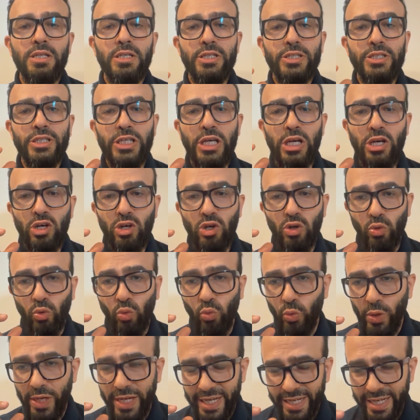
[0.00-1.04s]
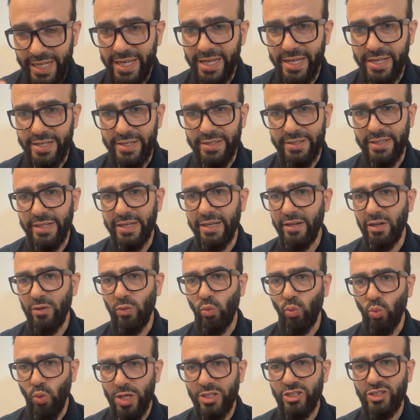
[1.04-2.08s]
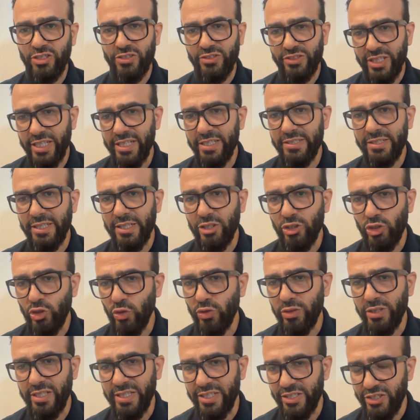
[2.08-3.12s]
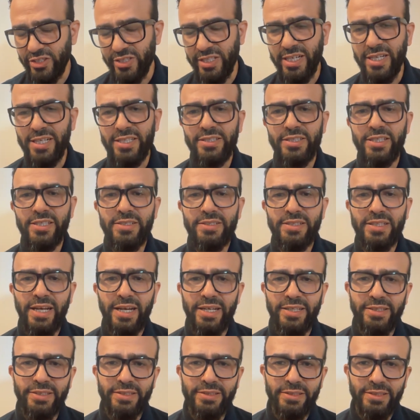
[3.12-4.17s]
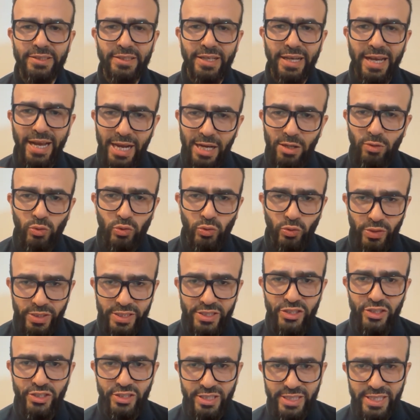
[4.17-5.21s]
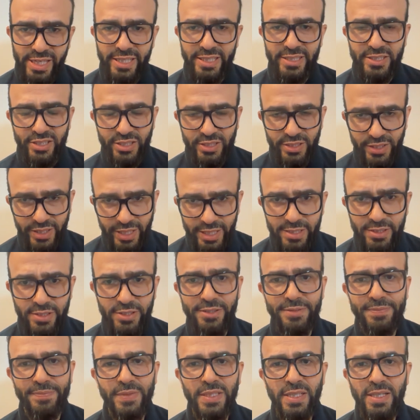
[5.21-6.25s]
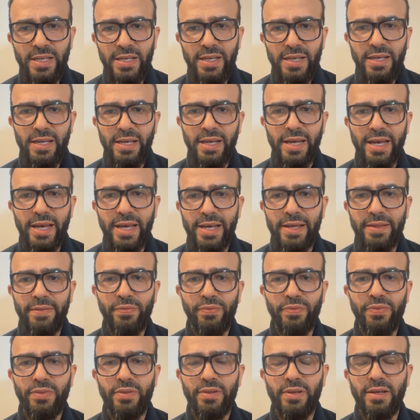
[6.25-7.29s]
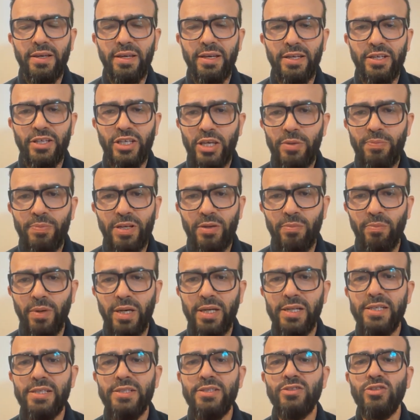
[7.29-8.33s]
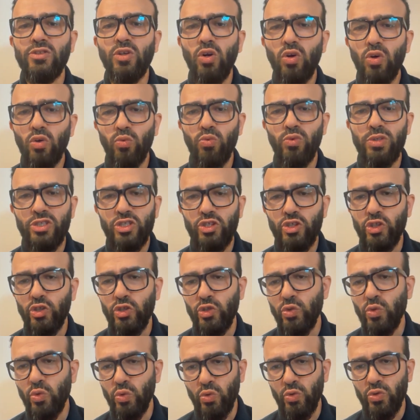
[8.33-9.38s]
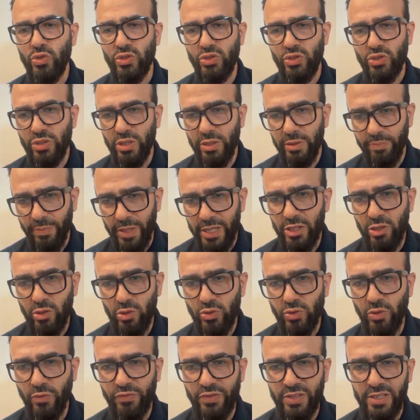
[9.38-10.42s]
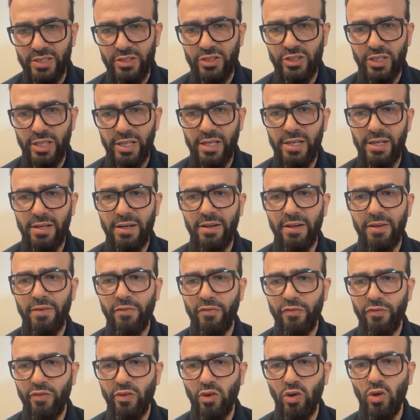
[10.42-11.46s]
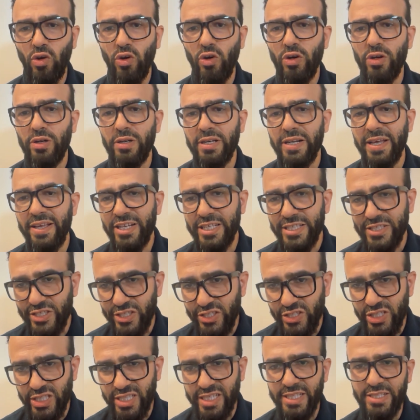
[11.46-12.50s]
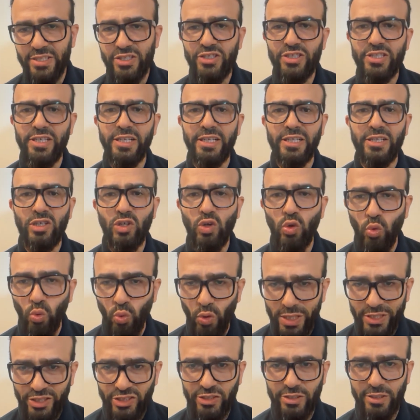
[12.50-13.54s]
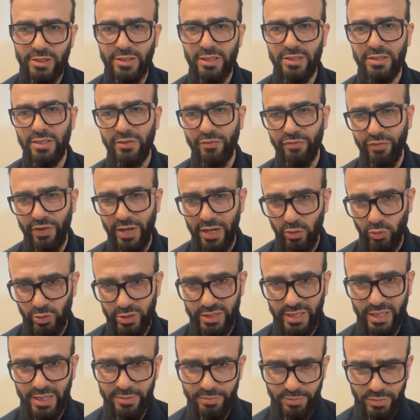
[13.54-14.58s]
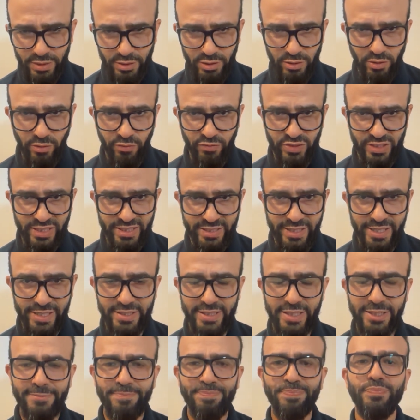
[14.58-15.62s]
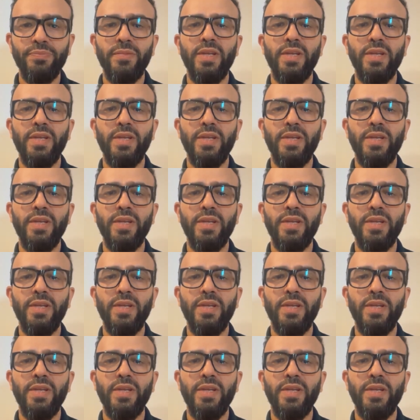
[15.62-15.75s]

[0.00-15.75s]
So we learn what data should extract it and how to extract it, and keep in mind always to use Microsoft Excel for strengthen quantitative outcomes of the data,